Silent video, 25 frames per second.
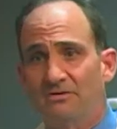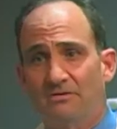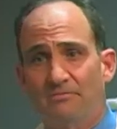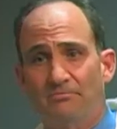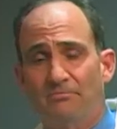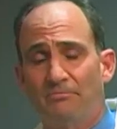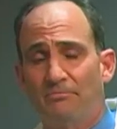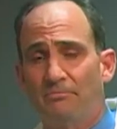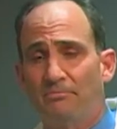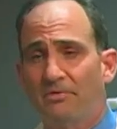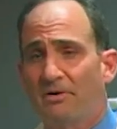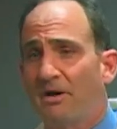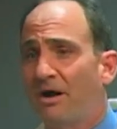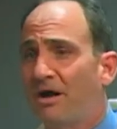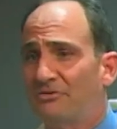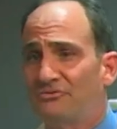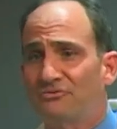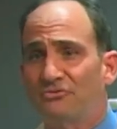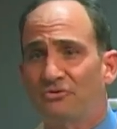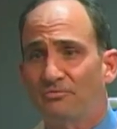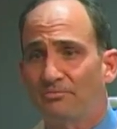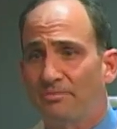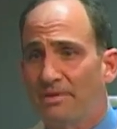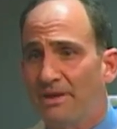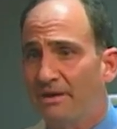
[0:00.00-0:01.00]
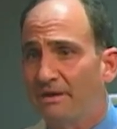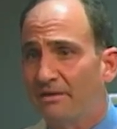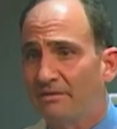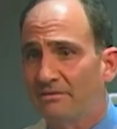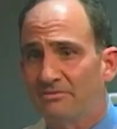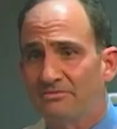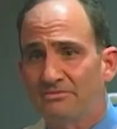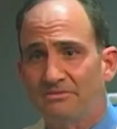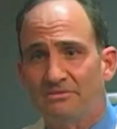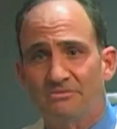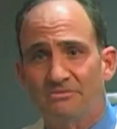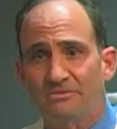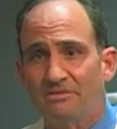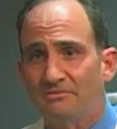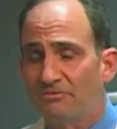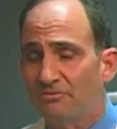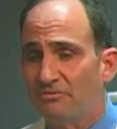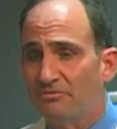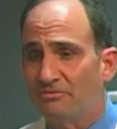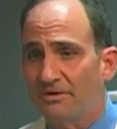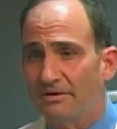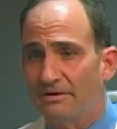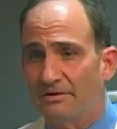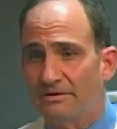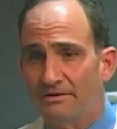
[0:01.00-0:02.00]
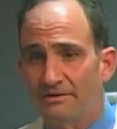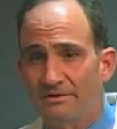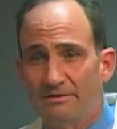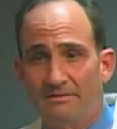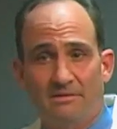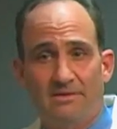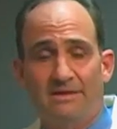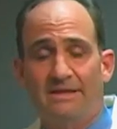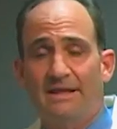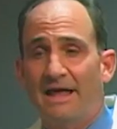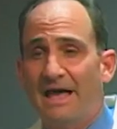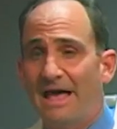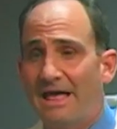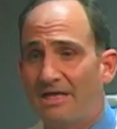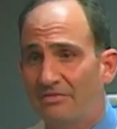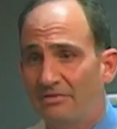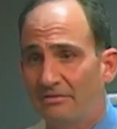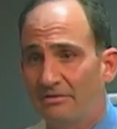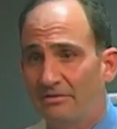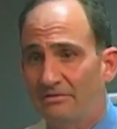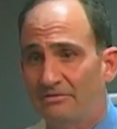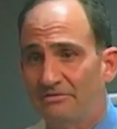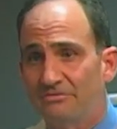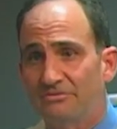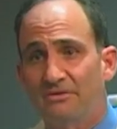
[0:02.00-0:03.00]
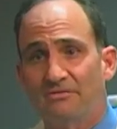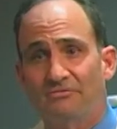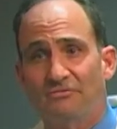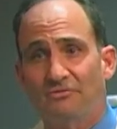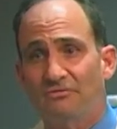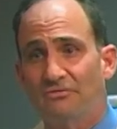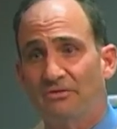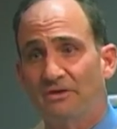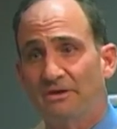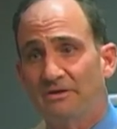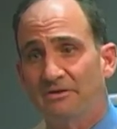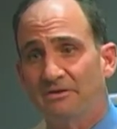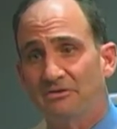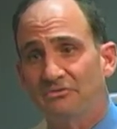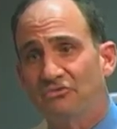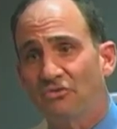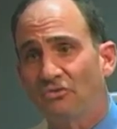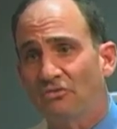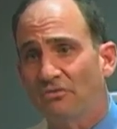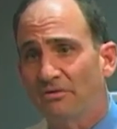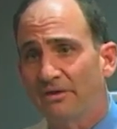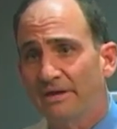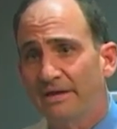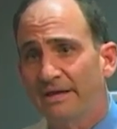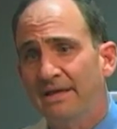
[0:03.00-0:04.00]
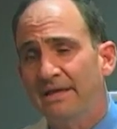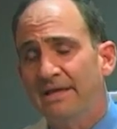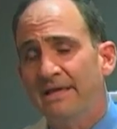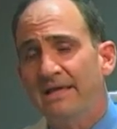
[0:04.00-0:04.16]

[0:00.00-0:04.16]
A concert pianist is different than an elite athlete, is different than an attorney,